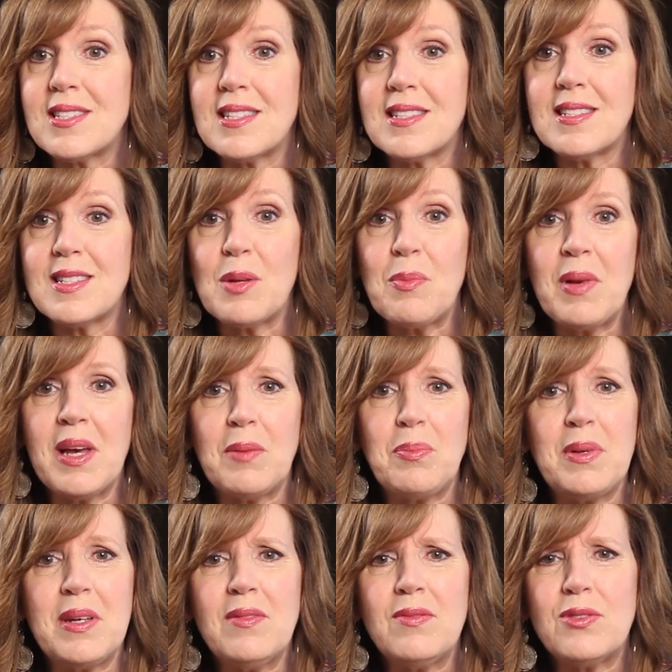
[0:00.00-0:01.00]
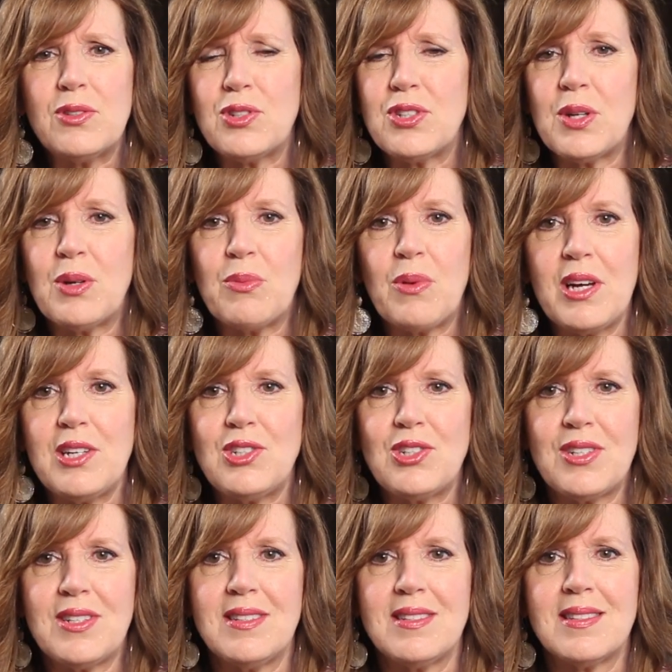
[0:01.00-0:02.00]
system had been for
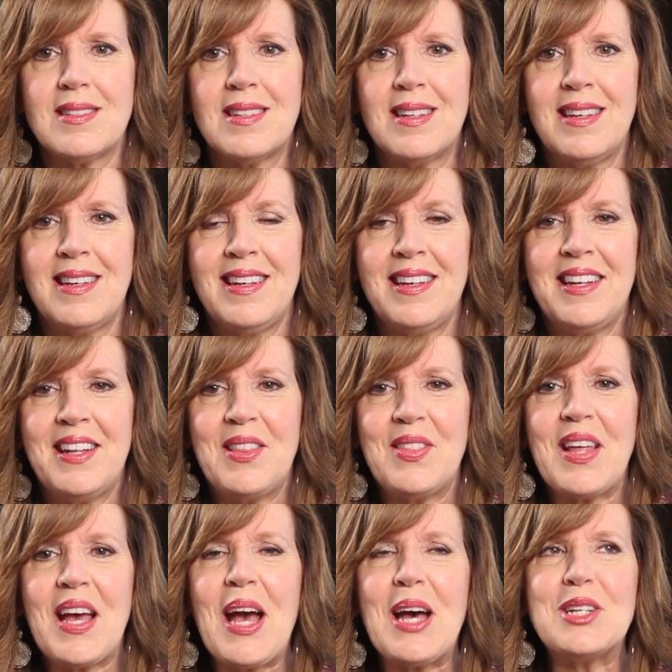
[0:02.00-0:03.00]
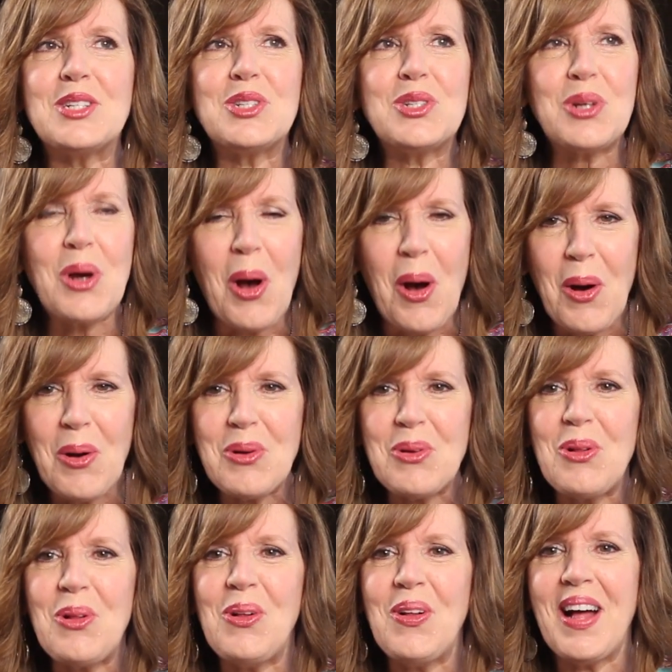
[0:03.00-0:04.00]
generations. They had
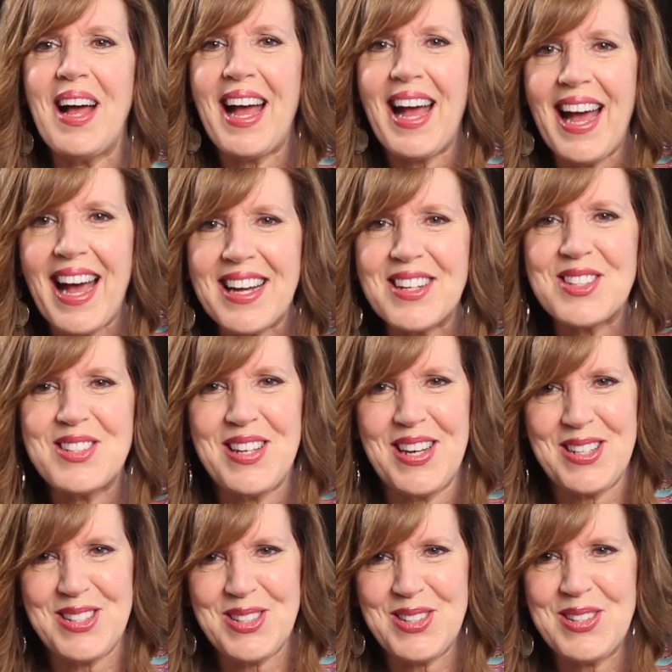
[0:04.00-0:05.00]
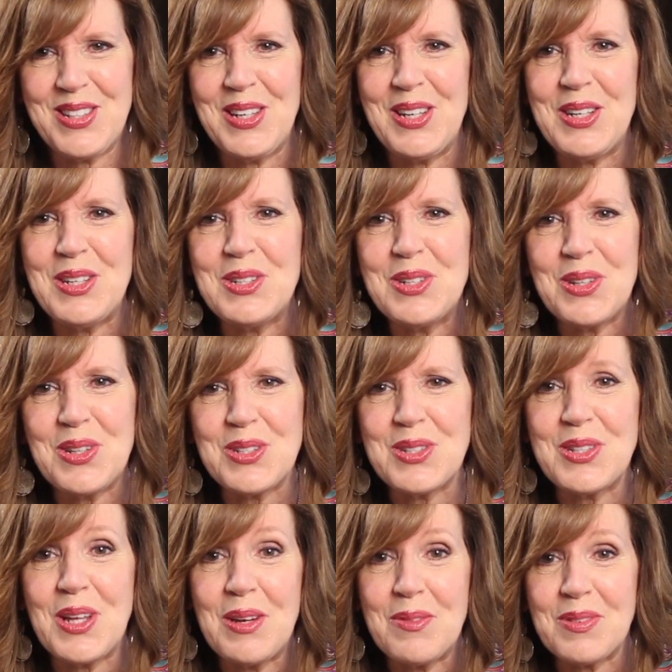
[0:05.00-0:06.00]
total access to the
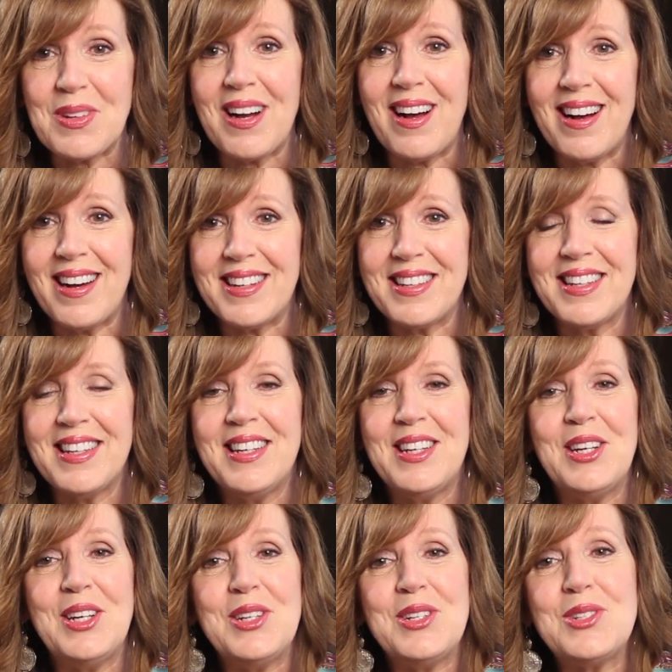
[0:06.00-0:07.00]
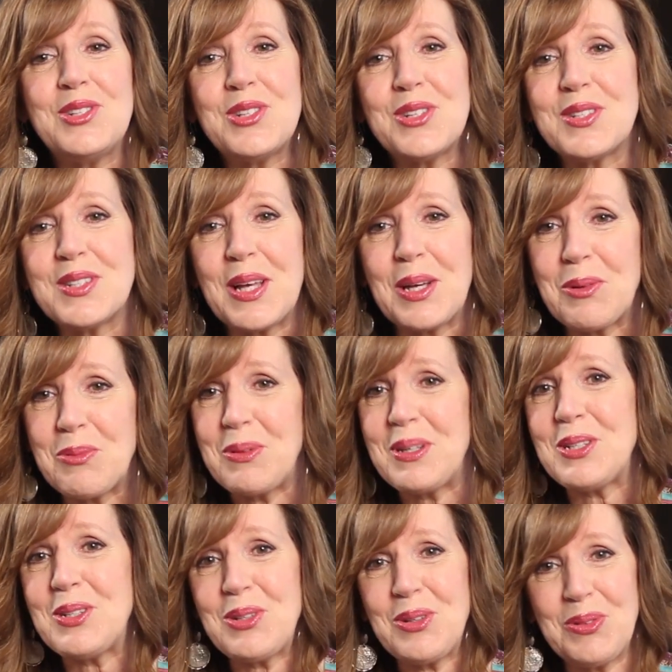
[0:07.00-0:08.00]
Son of God, just like we
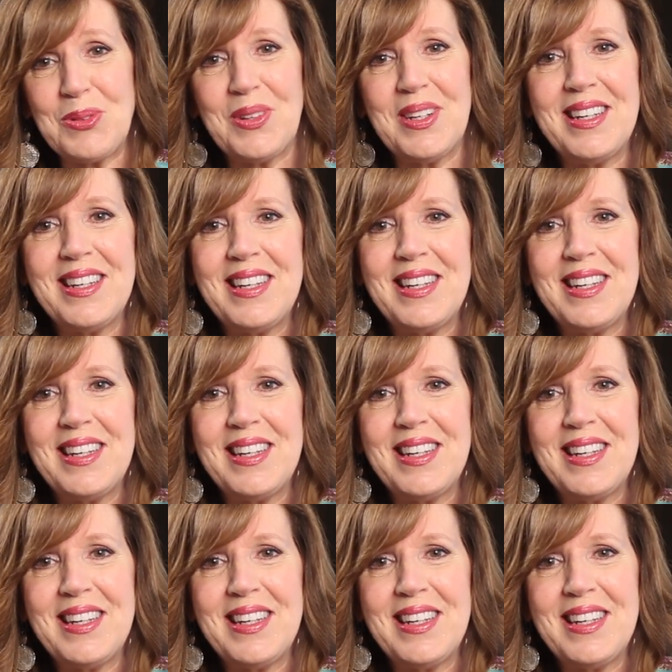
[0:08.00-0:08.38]
do.